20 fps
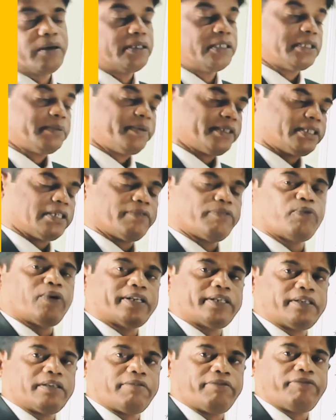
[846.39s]
This much of
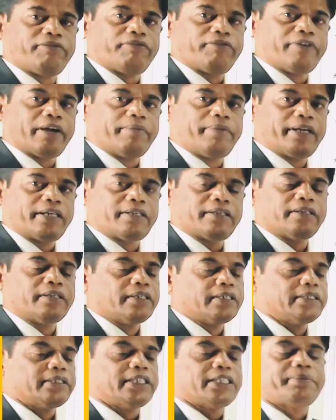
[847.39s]
quantity of fabric,
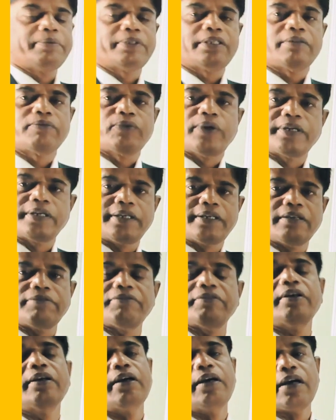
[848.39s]
this much of quantity
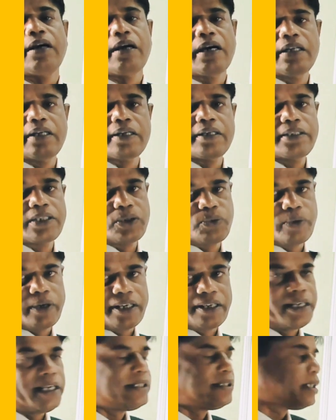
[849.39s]
of color is
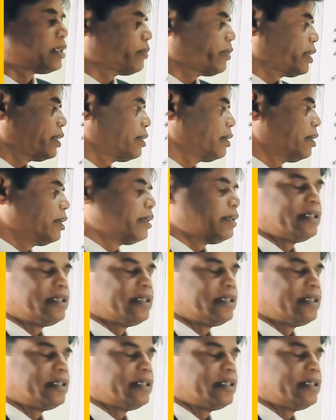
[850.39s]
required, dye is required.